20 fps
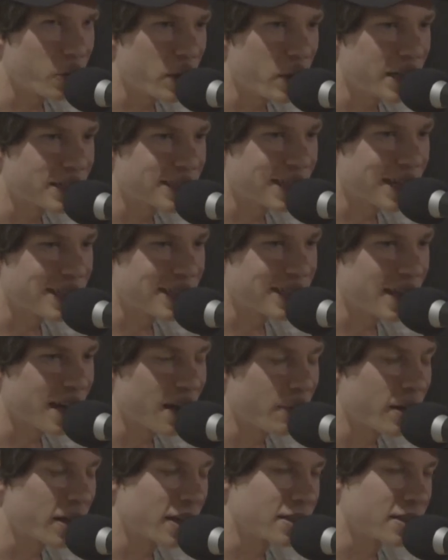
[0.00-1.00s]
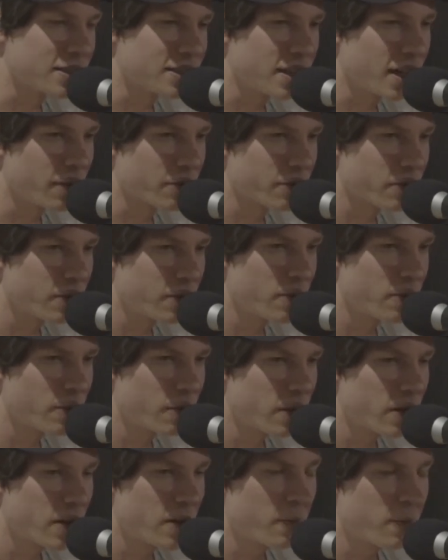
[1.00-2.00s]
weeks at a time, that gets tough.
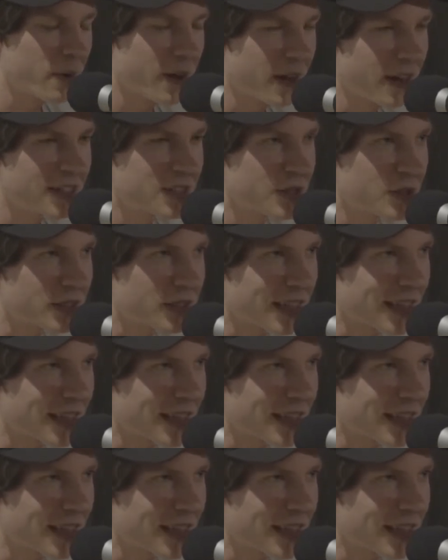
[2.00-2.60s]
But it's just